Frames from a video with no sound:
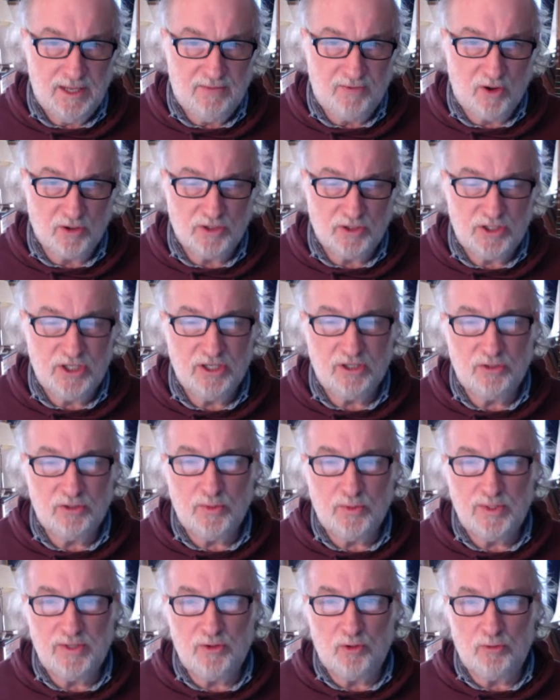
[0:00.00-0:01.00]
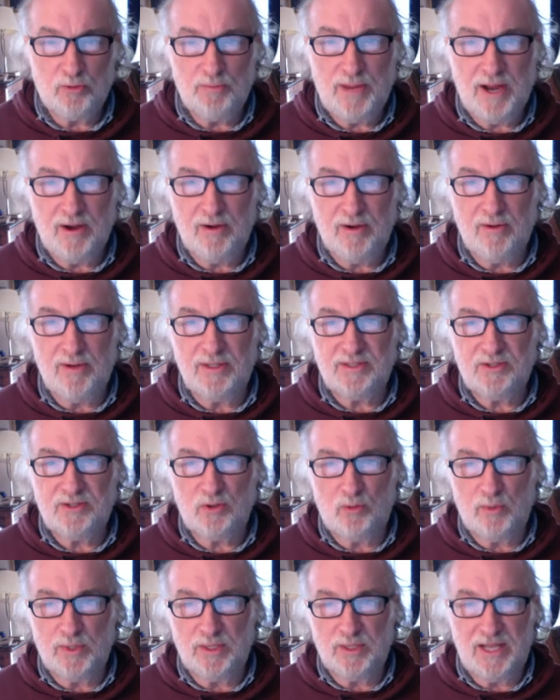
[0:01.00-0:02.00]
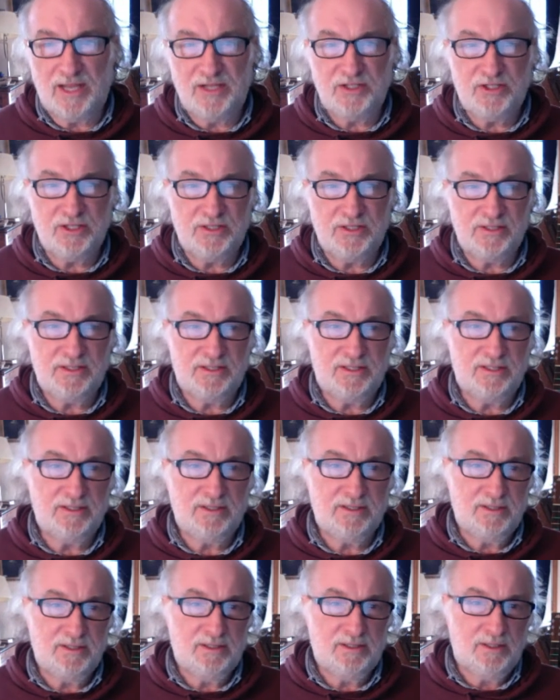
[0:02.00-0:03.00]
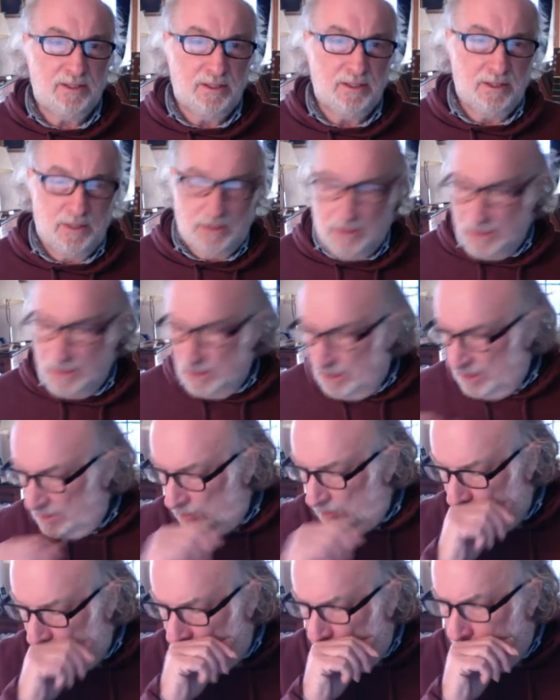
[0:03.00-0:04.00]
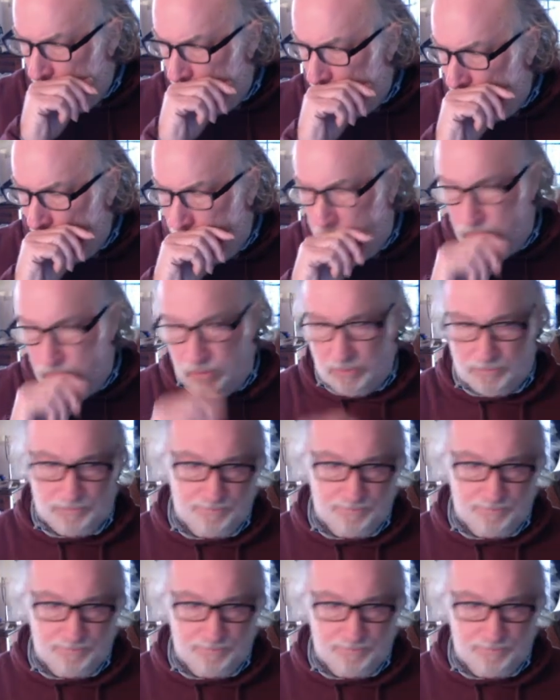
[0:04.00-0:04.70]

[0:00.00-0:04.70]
of our children or parents or relations, of